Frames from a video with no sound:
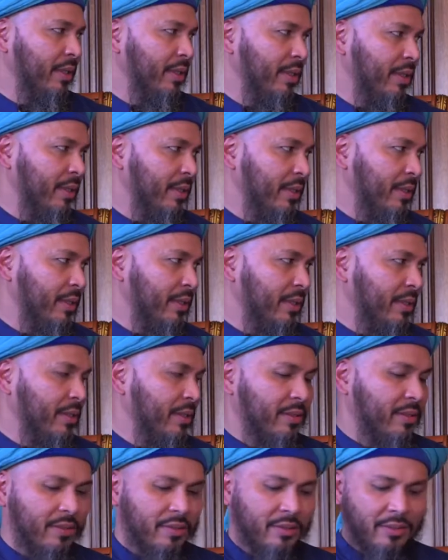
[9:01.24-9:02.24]

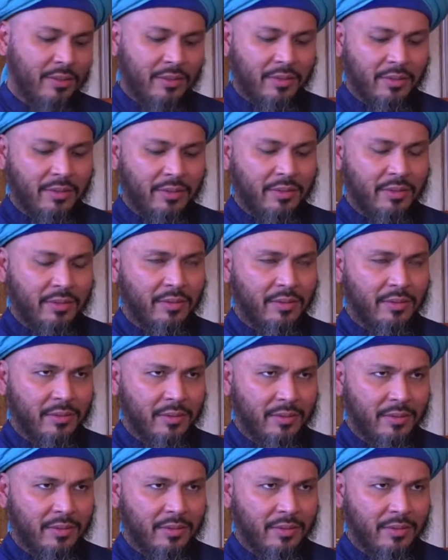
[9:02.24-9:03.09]
Nothing is said.